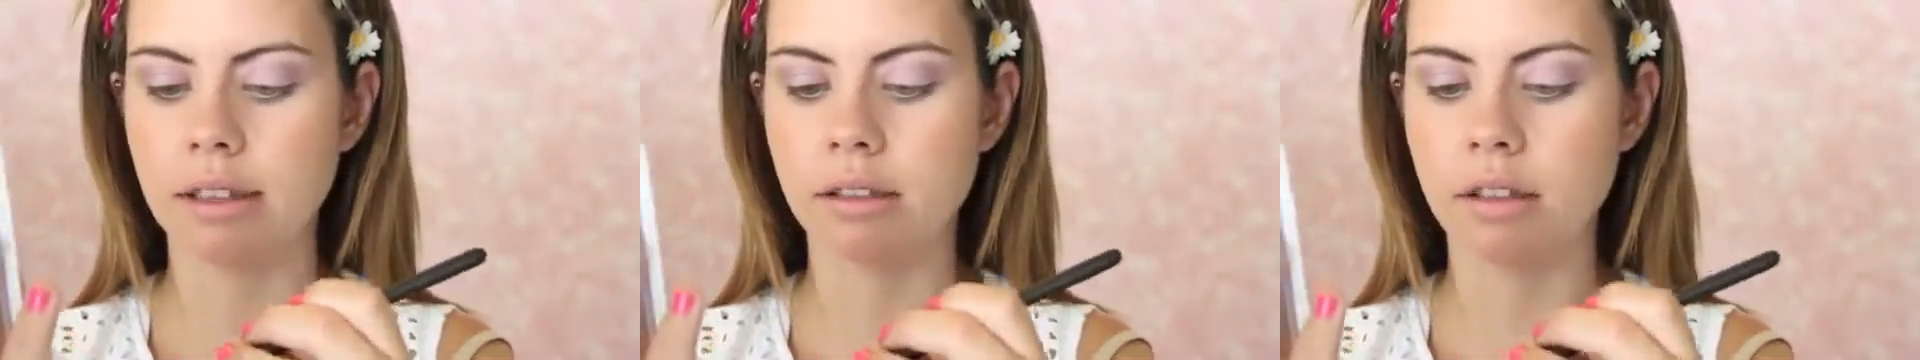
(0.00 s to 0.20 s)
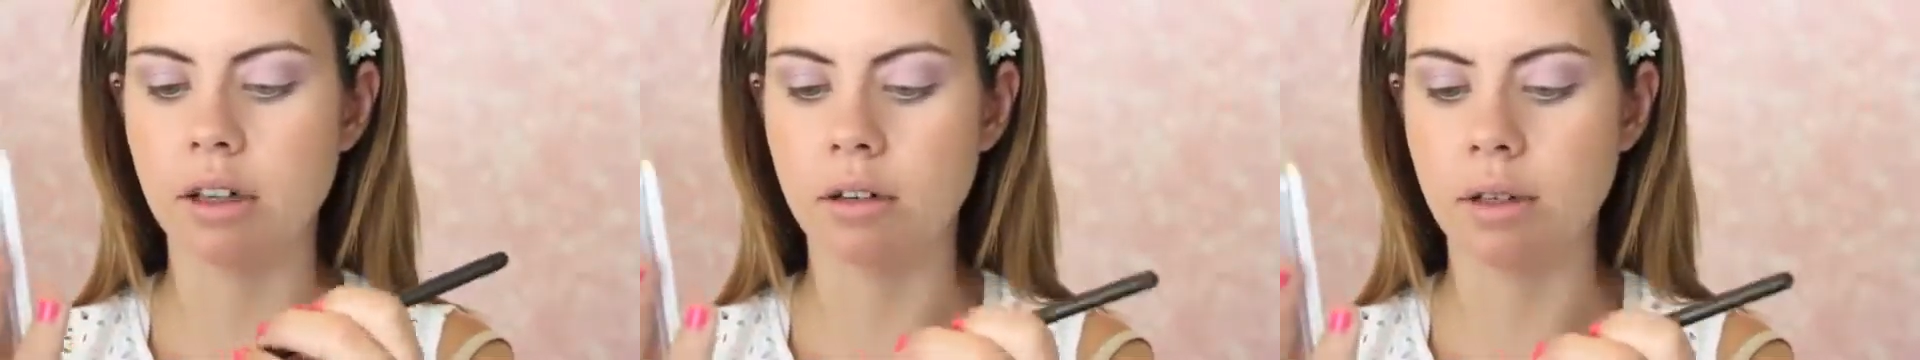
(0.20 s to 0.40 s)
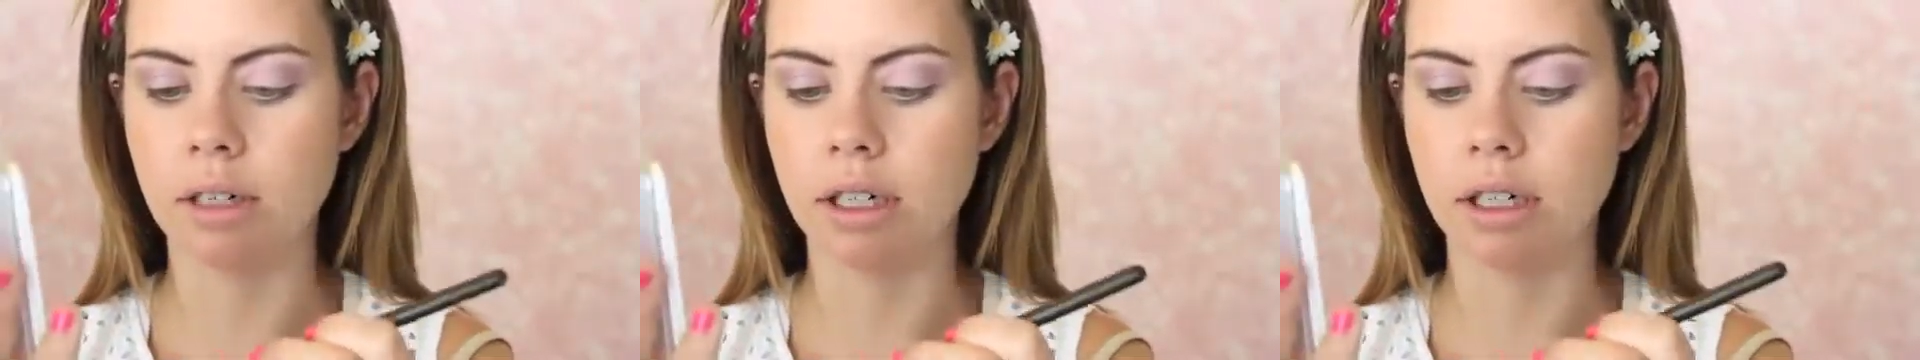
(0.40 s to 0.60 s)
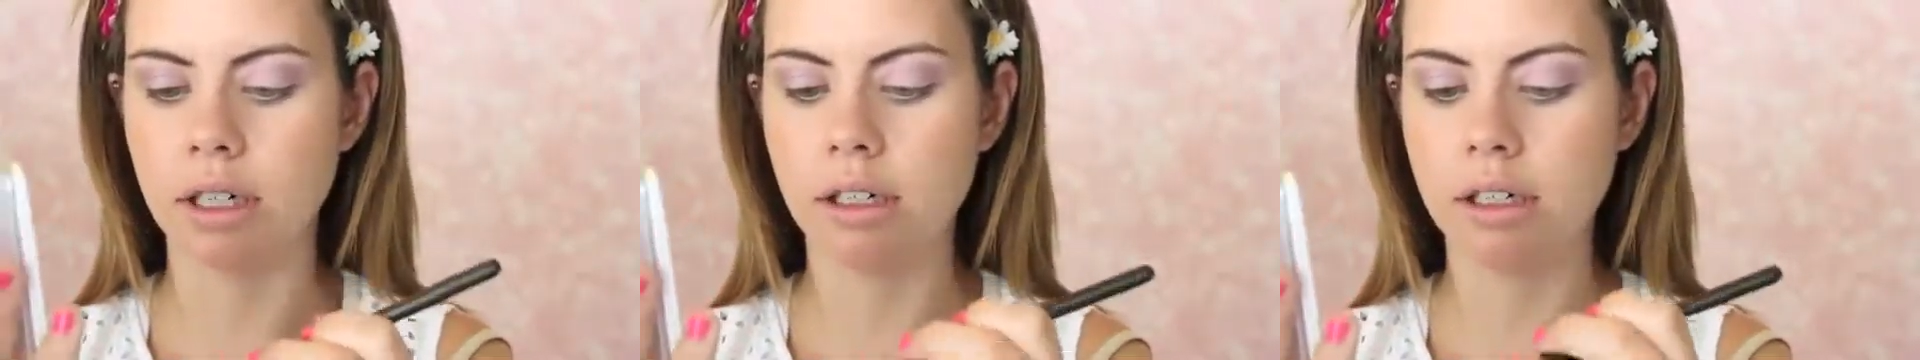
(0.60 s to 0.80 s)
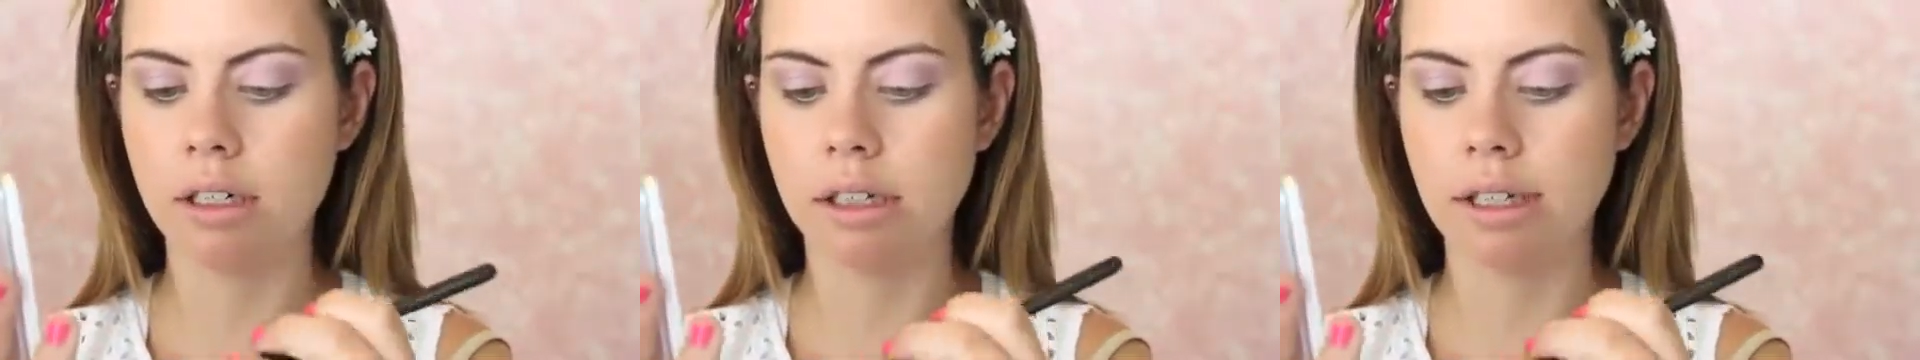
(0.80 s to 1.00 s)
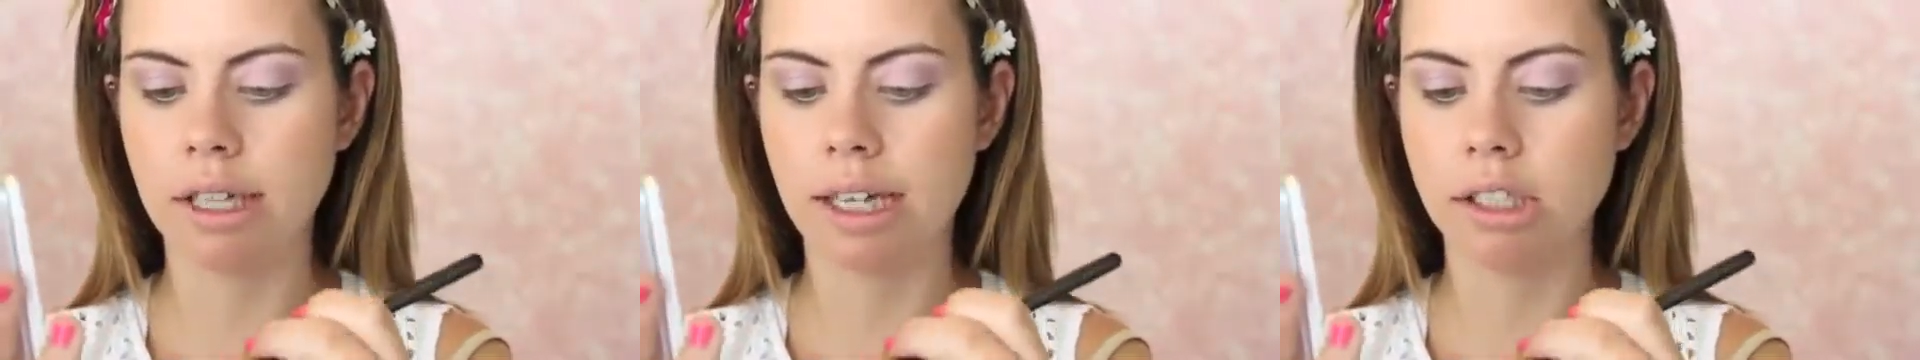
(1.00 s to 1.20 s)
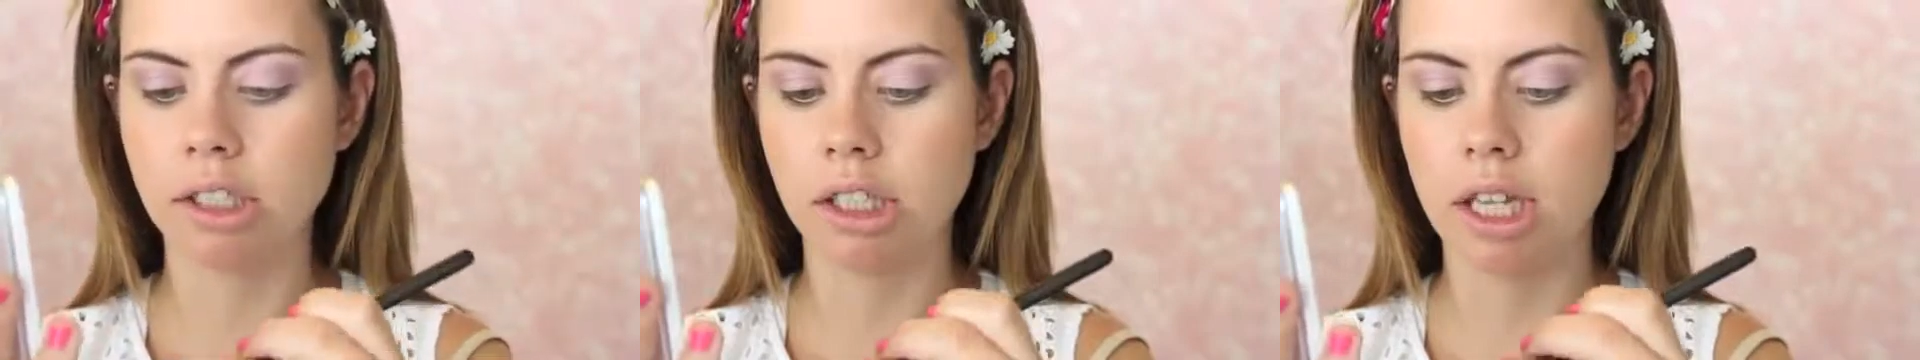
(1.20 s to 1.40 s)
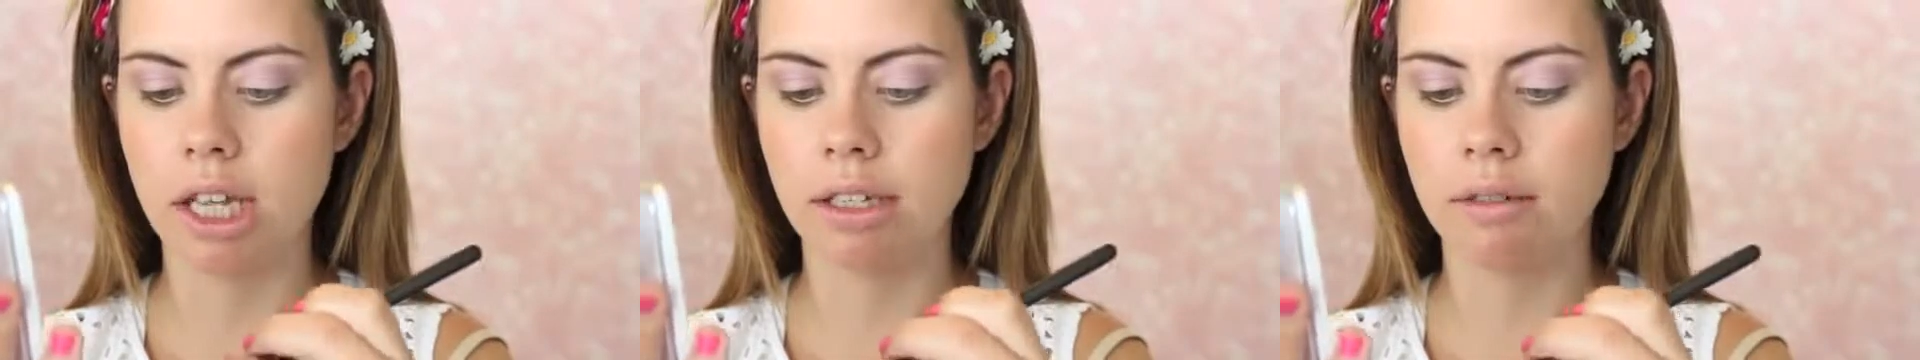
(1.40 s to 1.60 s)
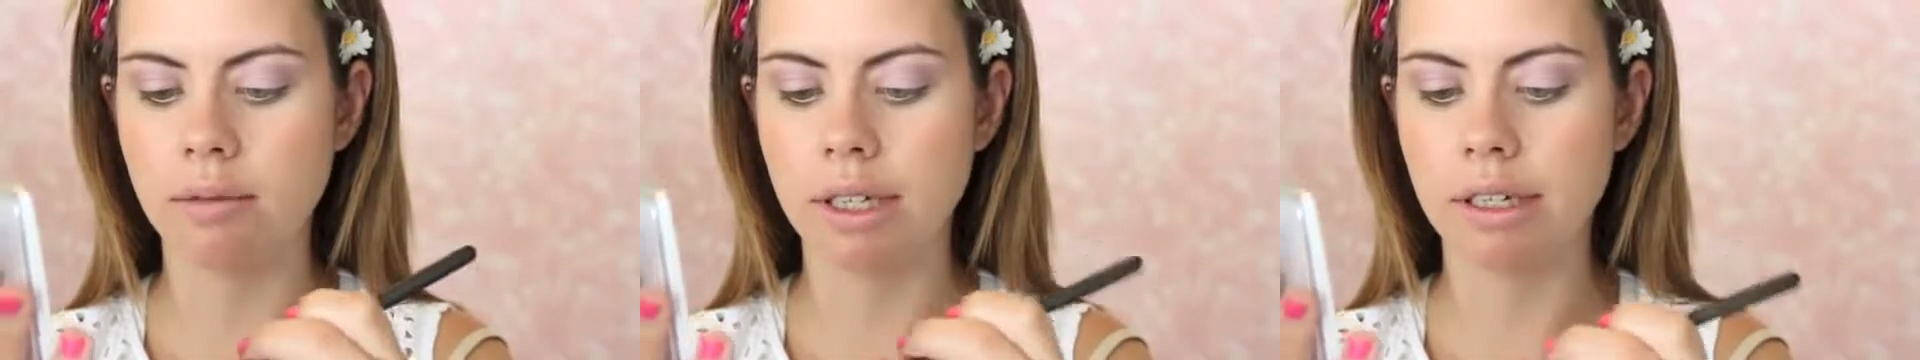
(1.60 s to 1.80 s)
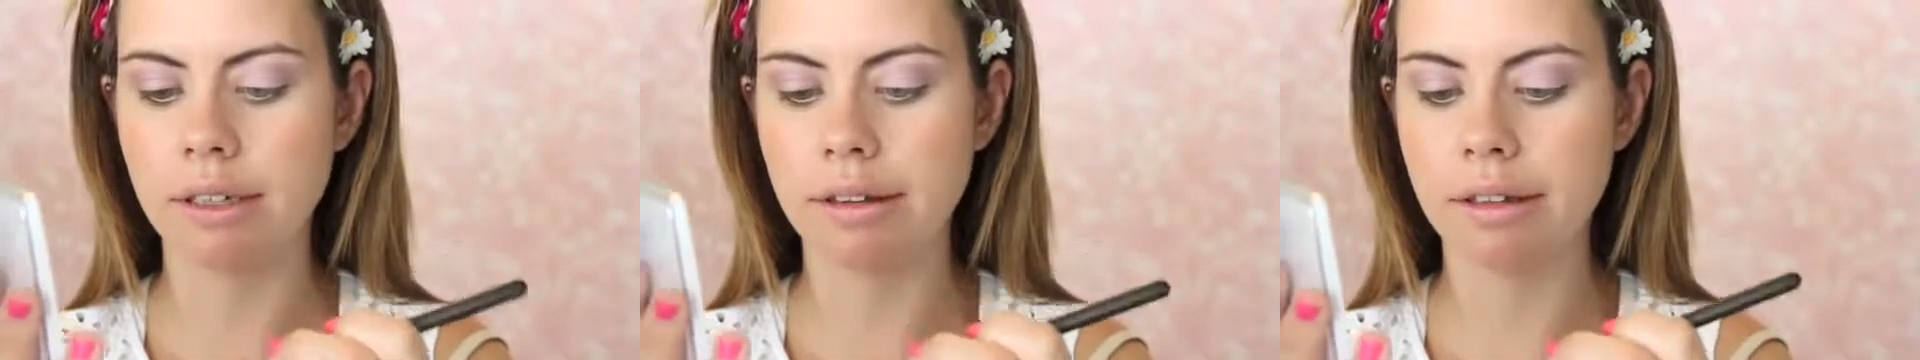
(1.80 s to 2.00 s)
lower lash line
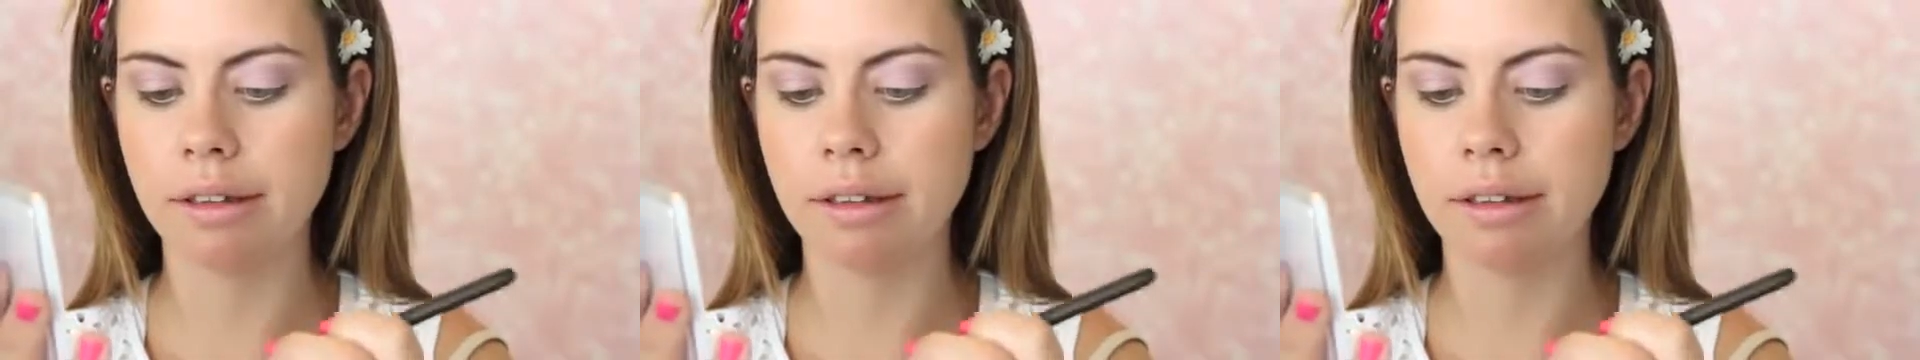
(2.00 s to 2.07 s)
with.